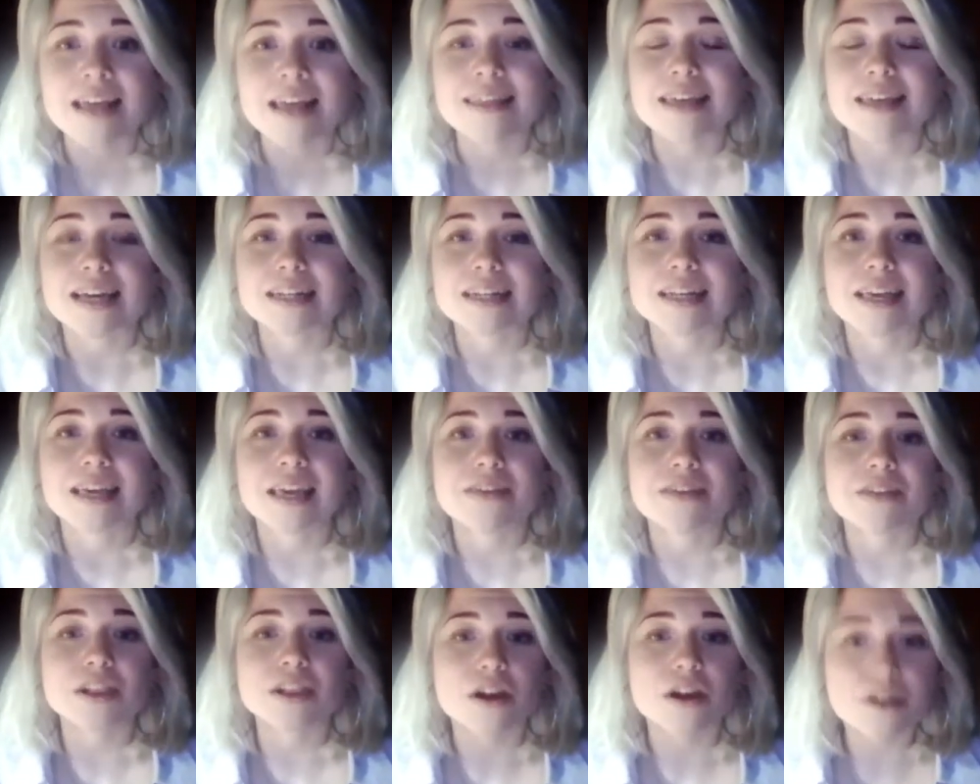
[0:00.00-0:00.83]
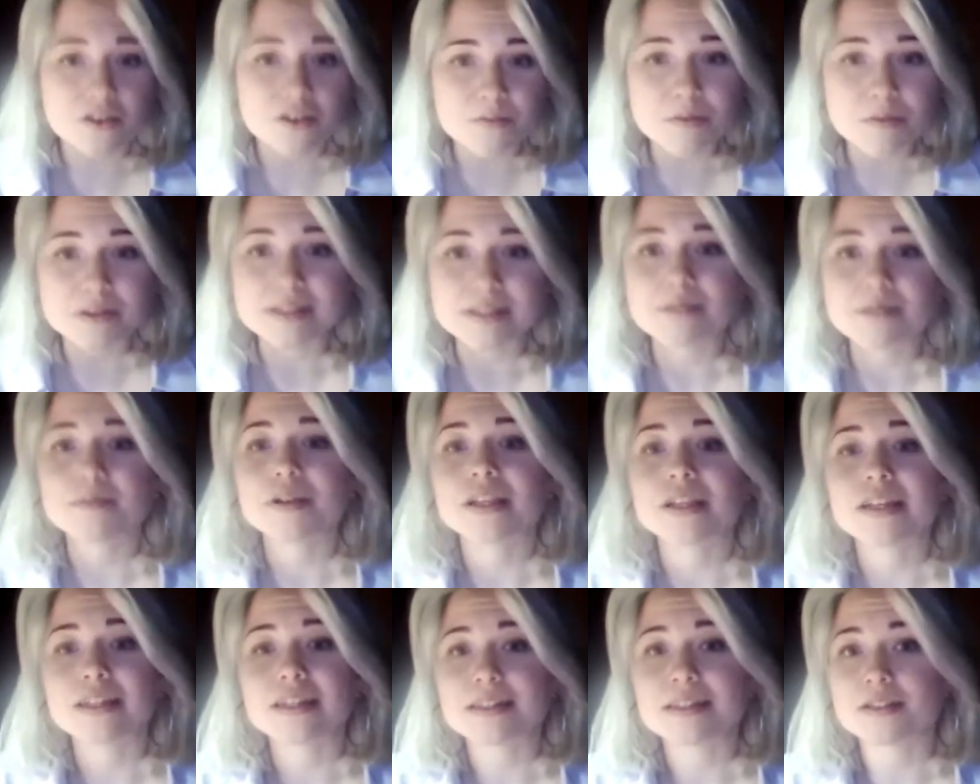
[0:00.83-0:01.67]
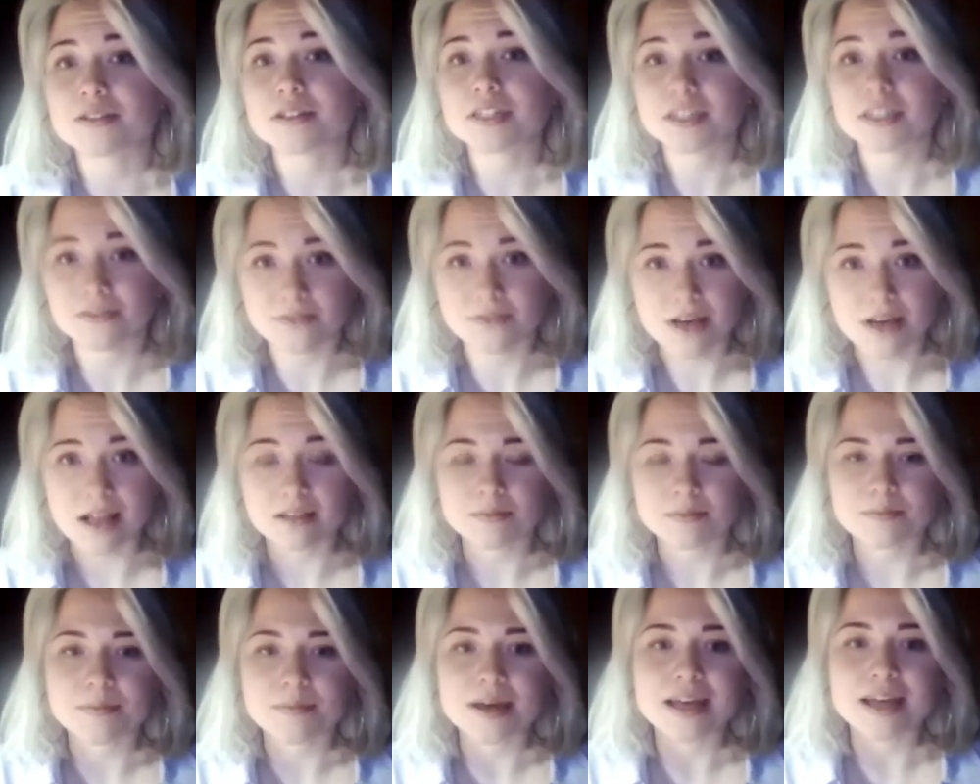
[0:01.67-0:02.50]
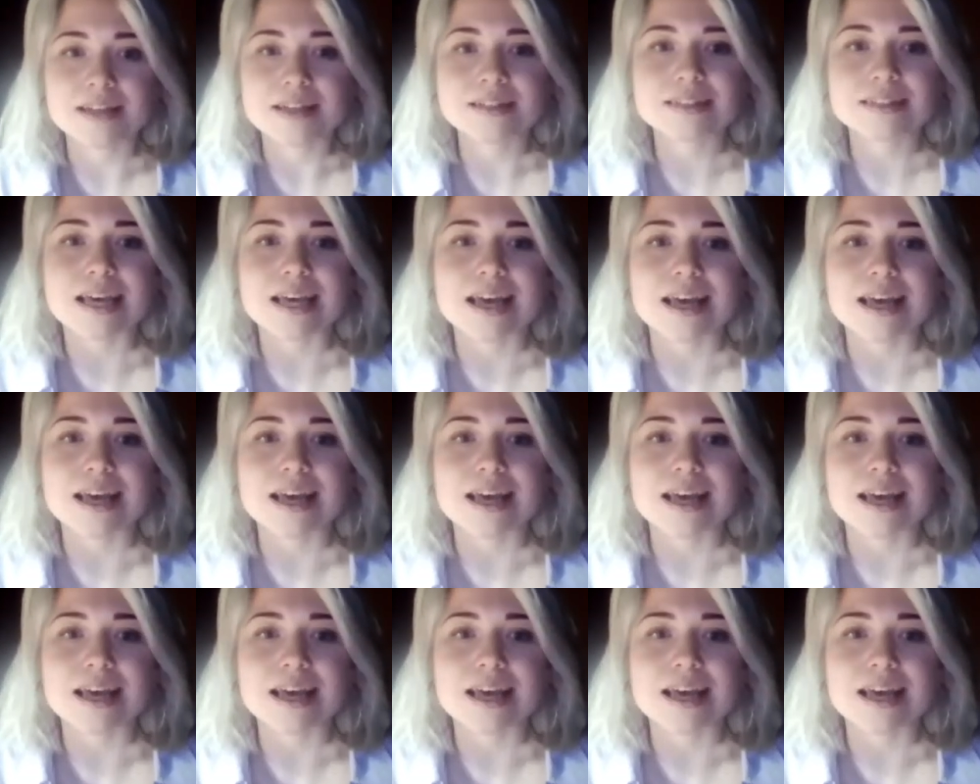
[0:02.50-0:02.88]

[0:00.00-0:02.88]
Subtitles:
that give a lot of possibilities of development.